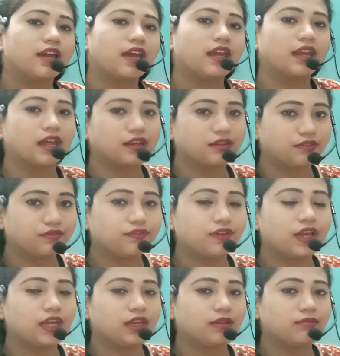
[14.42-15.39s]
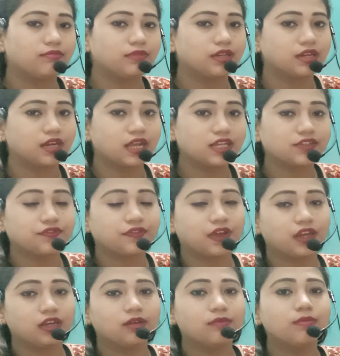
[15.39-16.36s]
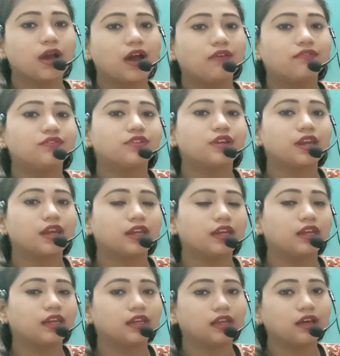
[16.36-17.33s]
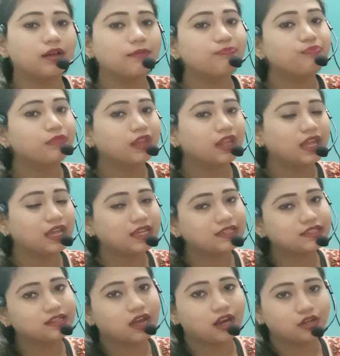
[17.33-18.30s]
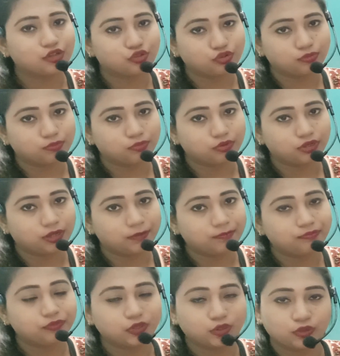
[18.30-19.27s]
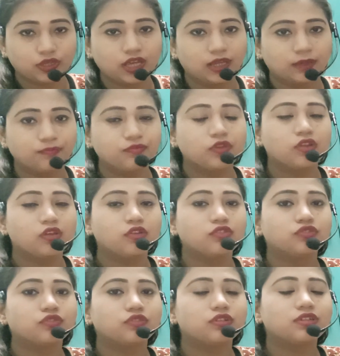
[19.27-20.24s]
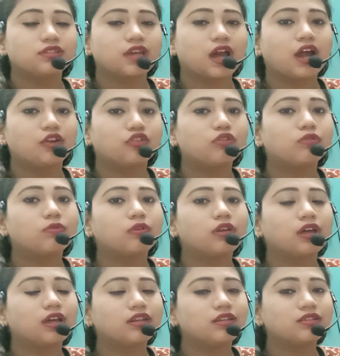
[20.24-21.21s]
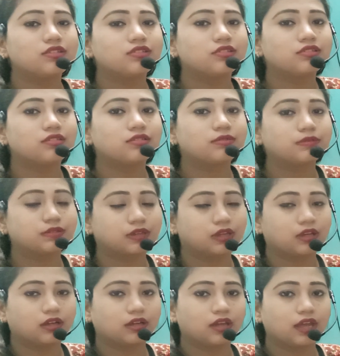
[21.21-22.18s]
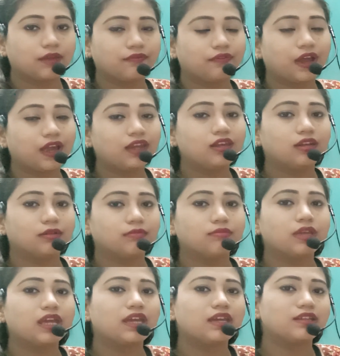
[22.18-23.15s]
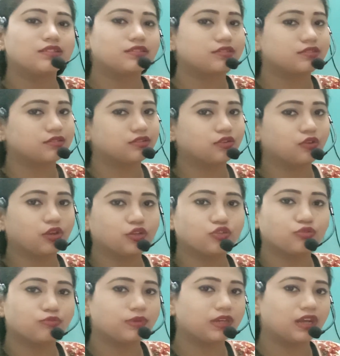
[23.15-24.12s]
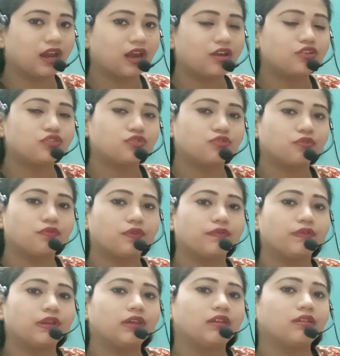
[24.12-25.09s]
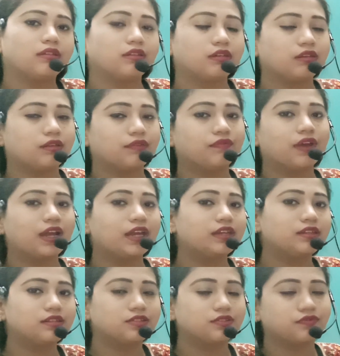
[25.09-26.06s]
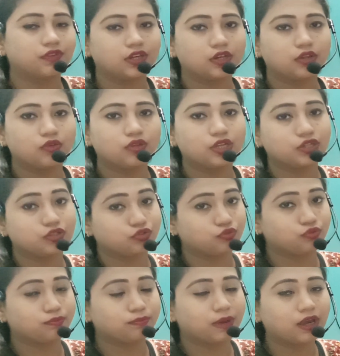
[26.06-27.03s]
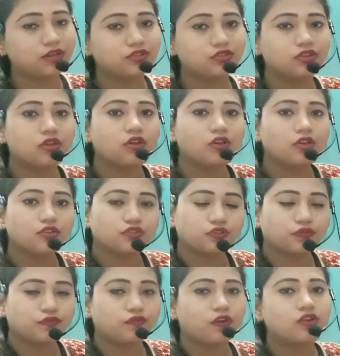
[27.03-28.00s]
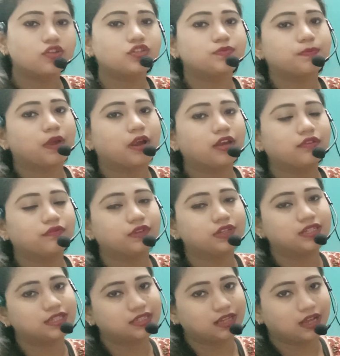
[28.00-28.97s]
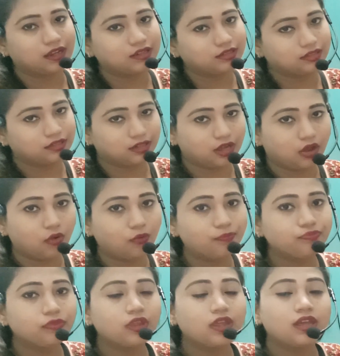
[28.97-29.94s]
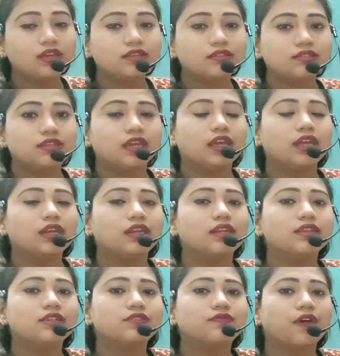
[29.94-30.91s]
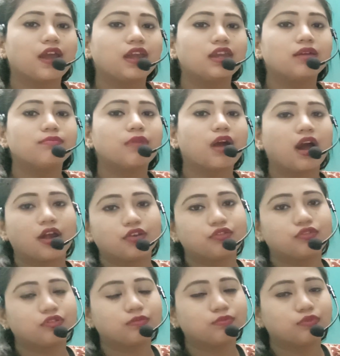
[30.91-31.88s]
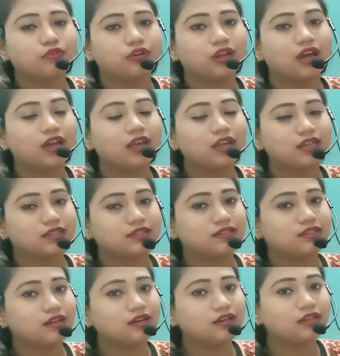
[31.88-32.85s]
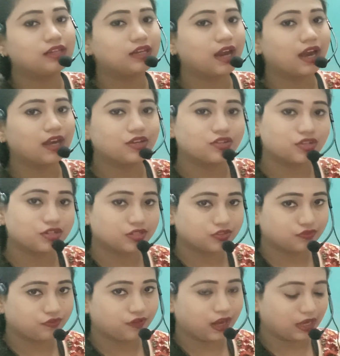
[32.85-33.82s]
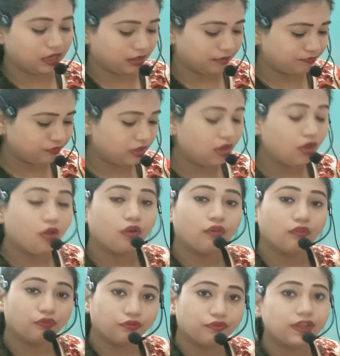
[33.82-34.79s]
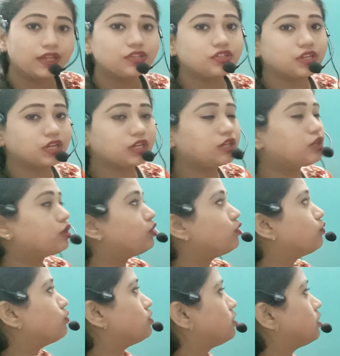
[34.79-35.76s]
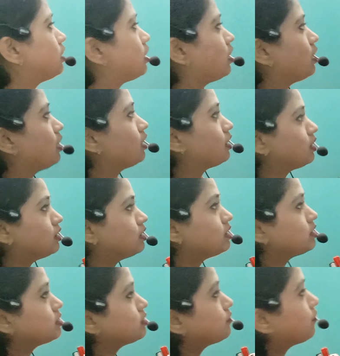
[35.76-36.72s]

another phylum. The next phylum after Annelida is Arthropoda. Okay, so this Arthropoda, this phylum is going to be large, so we will divide this video in two parts. So first part will start now. See, this phylum Arthropoda is the largest phylum, which include this